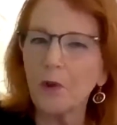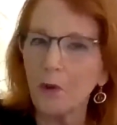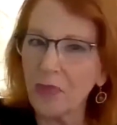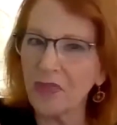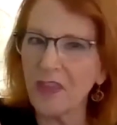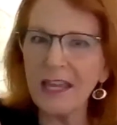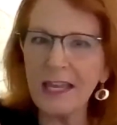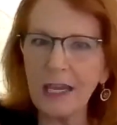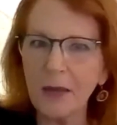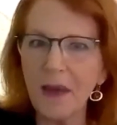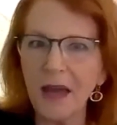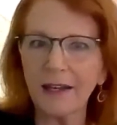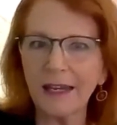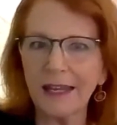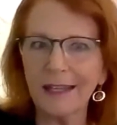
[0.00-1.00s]
or they're thinking
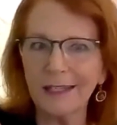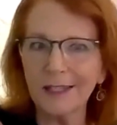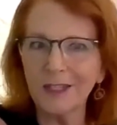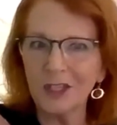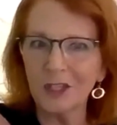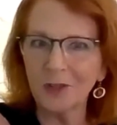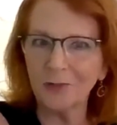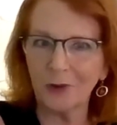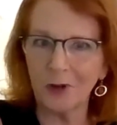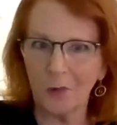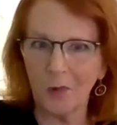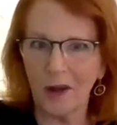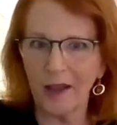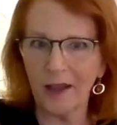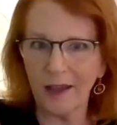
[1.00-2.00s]
about it in a different
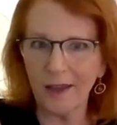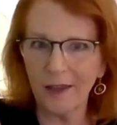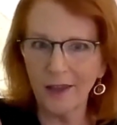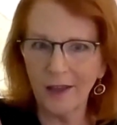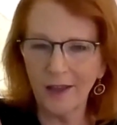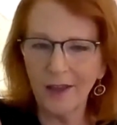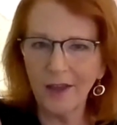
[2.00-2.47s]
way